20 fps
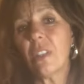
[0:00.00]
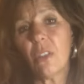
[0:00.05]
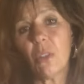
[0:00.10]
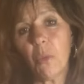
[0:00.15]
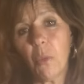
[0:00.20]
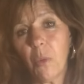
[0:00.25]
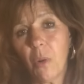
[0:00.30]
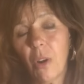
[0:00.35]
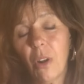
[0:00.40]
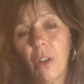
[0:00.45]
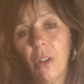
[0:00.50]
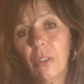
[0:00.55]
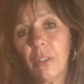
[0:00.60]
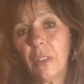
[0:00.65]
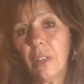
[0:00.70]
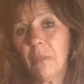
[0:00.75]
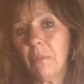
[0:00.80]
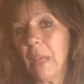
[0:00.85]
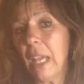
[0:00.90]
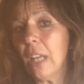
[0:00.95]
in the world,
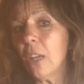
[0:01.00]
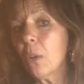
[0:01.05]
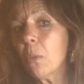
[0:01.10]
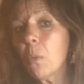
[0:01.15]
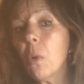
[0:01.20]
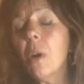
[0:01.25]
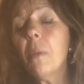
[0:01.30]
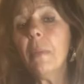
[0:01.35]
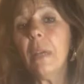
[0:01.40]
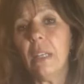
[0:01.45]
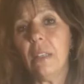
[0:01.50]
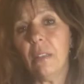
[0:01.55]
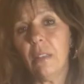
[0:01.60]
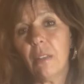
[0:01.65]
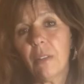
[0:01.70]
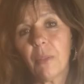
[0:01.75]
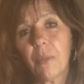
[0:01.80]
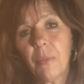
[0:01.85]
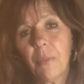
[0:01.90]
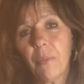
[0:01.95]
man or woman,
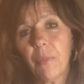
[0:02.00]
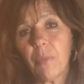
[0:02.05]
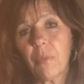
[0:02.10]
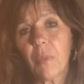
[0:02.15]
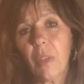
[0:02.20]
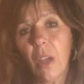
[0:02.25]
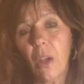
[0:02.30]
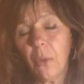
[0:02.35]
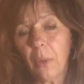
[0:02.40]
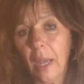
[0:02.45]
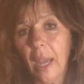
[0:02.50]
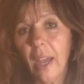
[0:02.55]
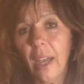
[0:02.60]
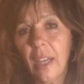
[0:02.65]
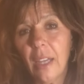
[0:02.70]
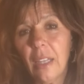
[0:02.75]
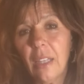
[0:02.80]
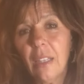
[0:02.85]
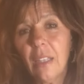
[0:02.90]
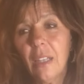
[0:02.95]

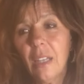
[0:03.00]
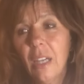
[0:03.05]
okay?